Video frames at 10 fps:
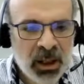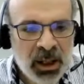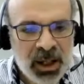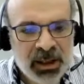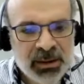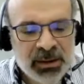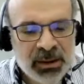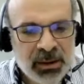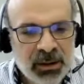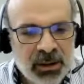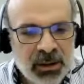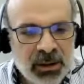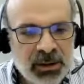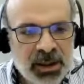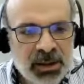And
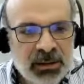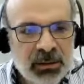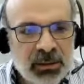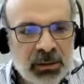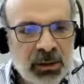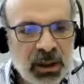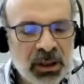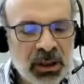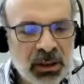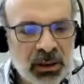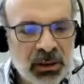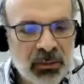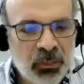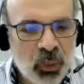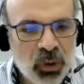another
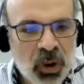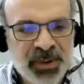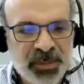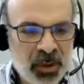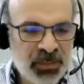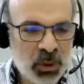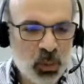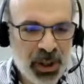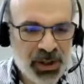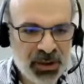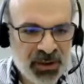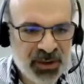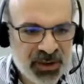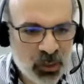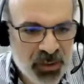follow-up observation is
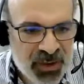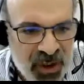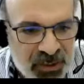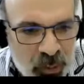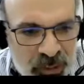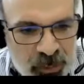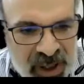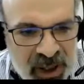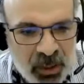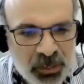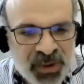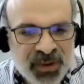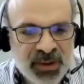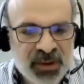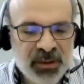that consensus
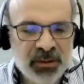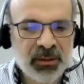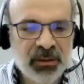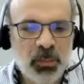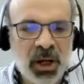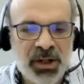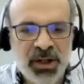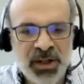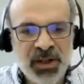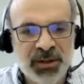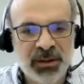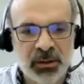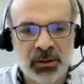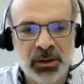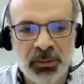becomes much
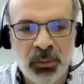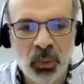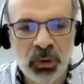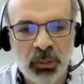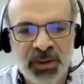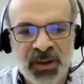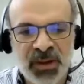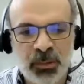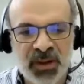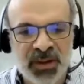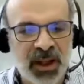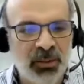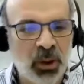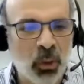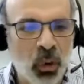easier if all participants have
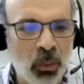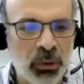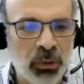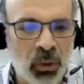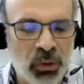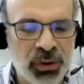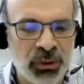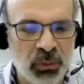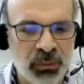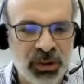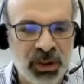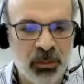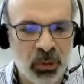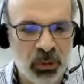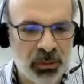a common notion of an
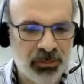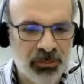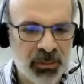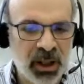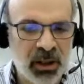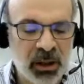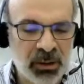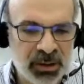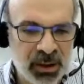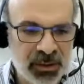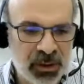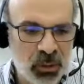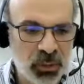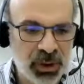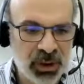epoch they're currently
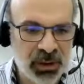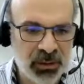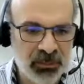executing in.